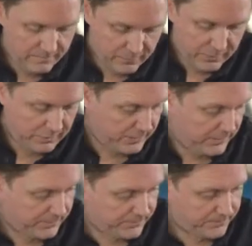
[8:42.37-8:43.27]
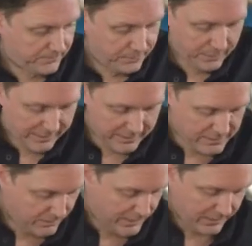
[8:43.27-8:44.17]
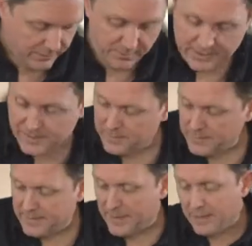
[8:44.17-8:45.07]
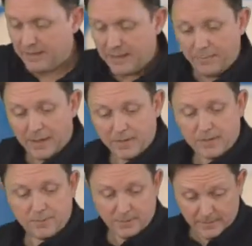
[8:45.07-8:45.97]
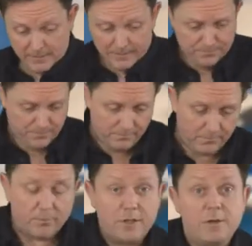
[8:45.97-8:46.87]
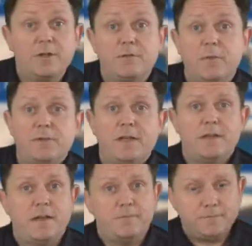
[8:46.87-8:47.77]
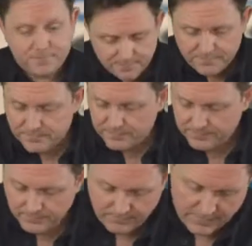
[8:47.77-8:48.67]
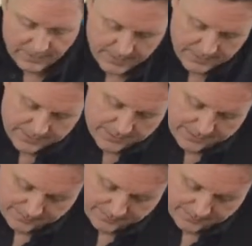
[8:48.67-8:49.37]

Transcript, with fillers: what all the propellers and where they go because it's been dynamically balanced and we don't want to upset that. So